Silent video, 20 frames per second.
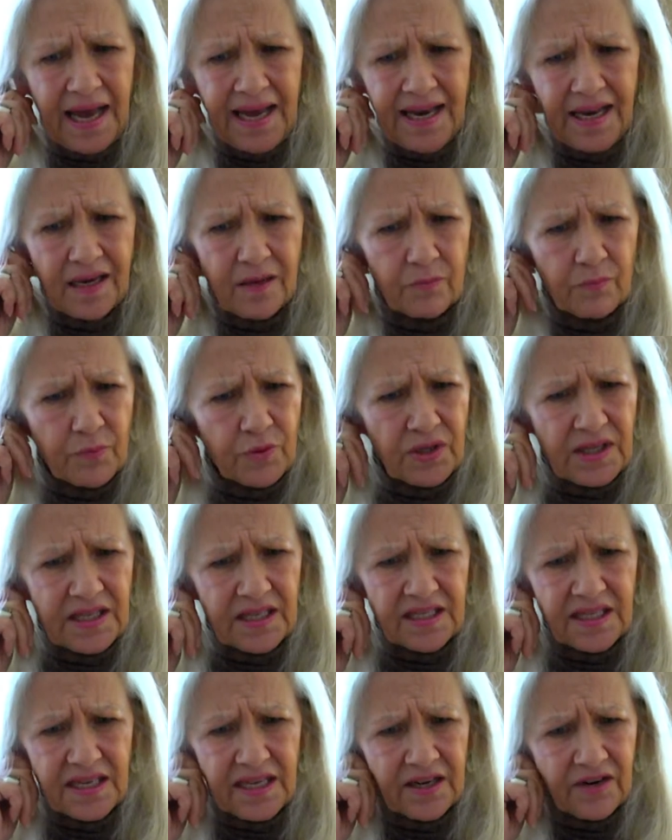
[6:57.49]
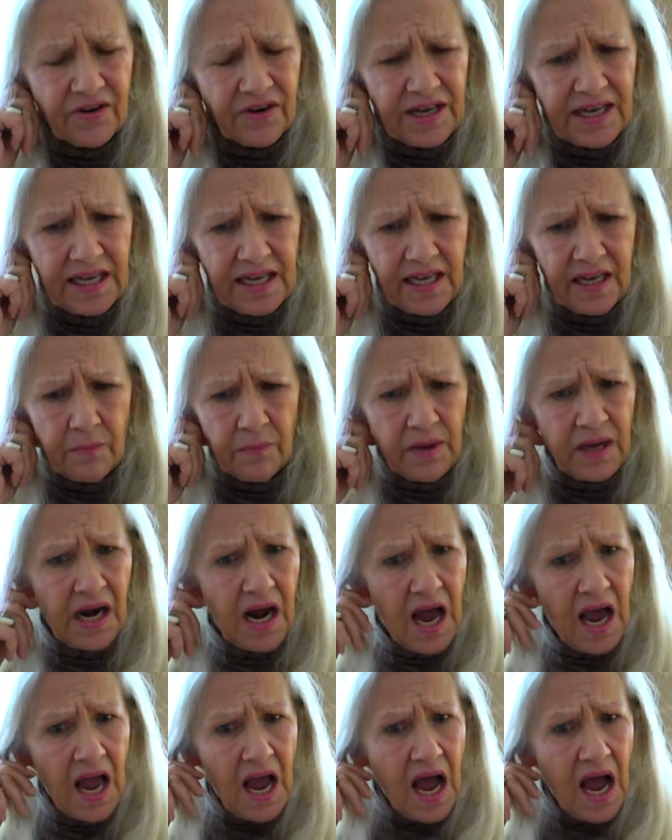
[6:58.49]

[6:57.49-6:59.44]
I didn't put this earring in, but